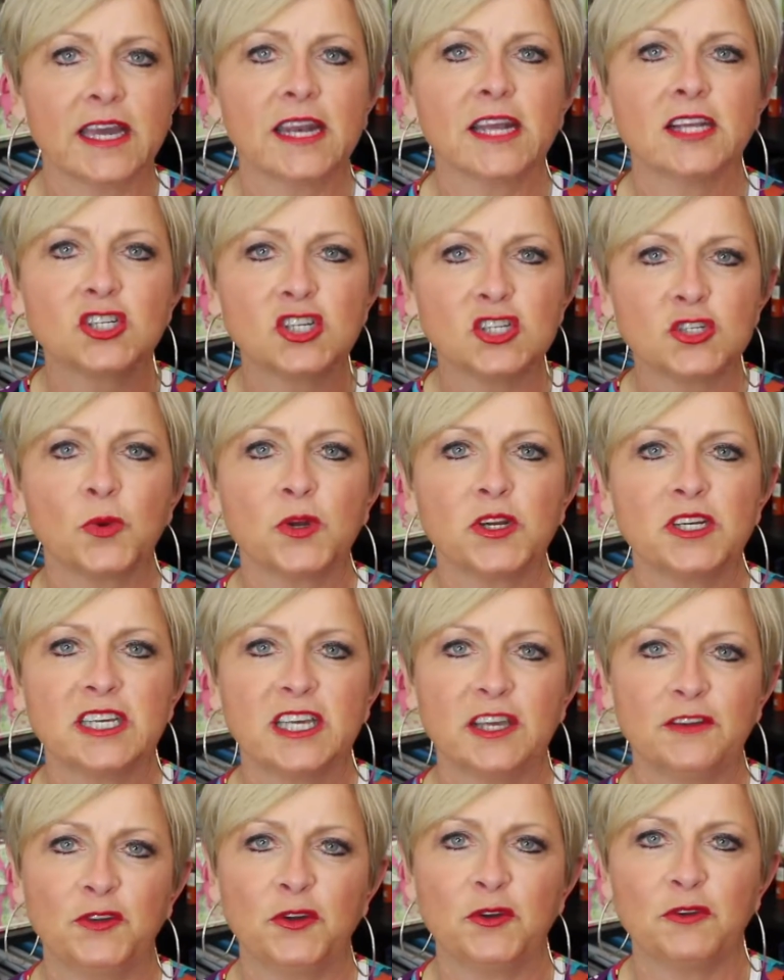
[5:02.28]
And I just wanted to
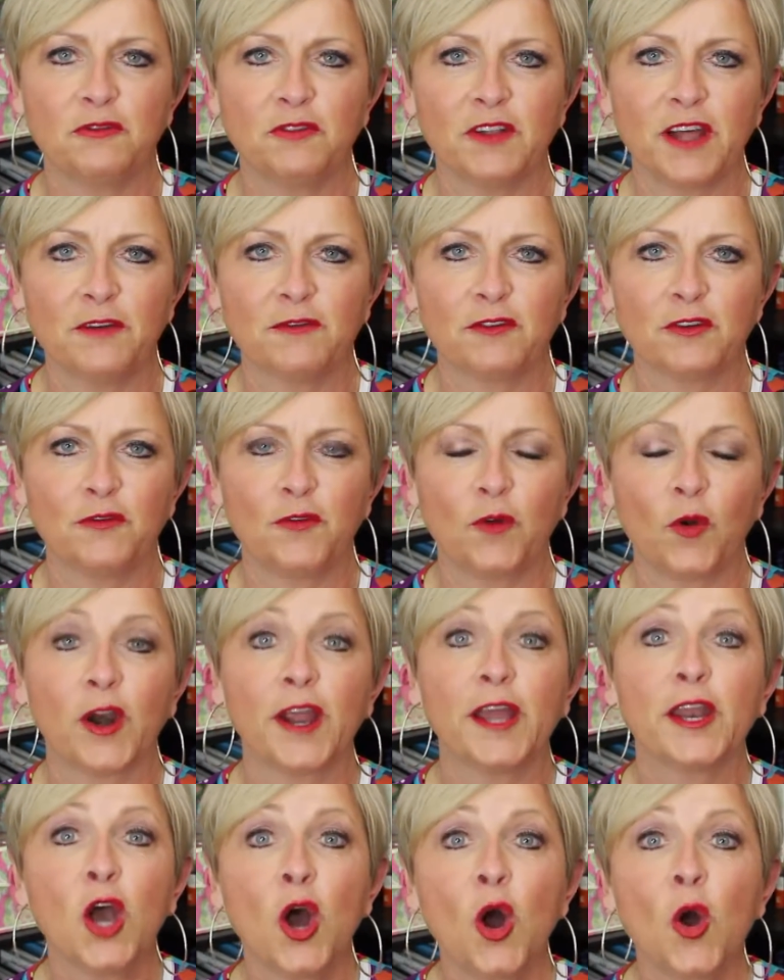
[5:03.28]
give you a flavor for
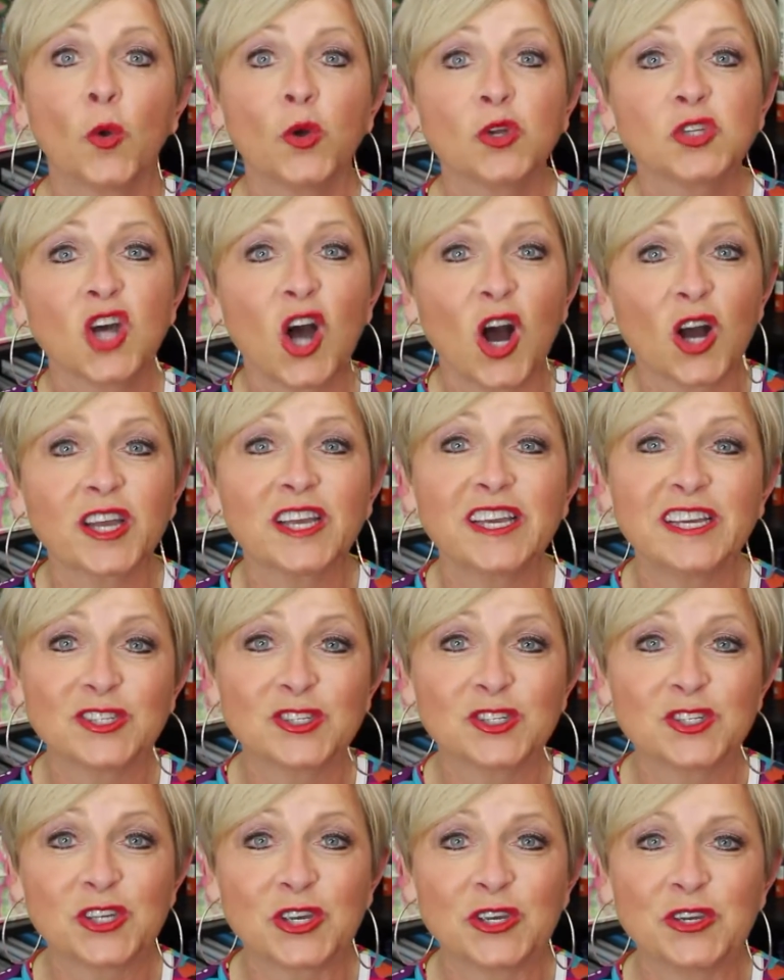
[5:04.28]
it. We'll talk again
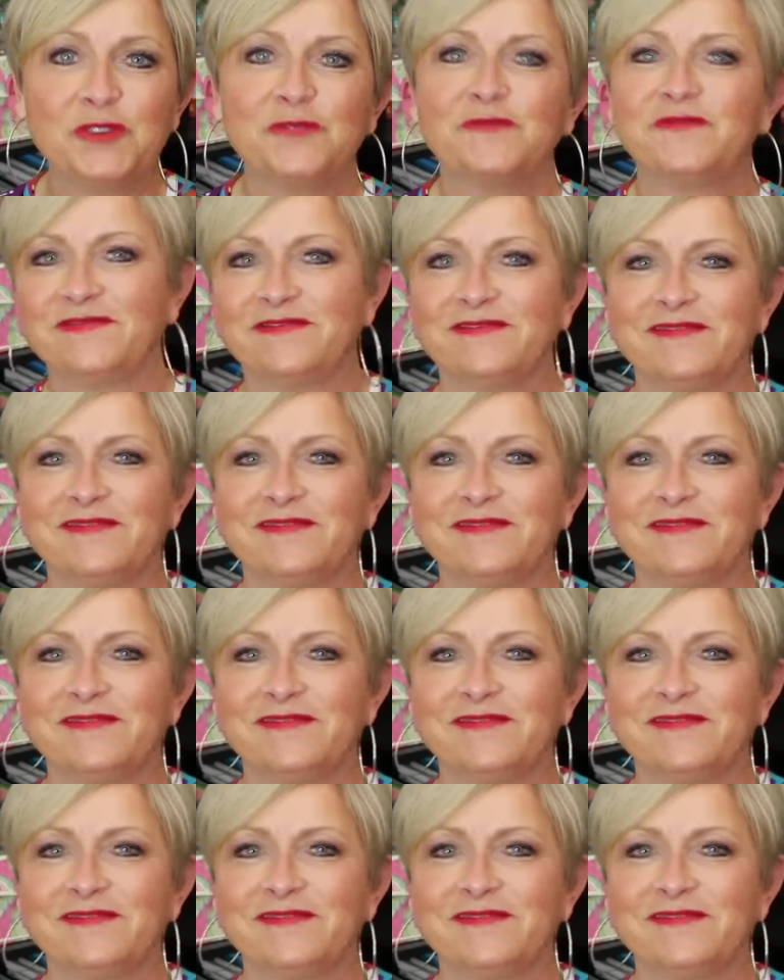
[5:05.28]
soon.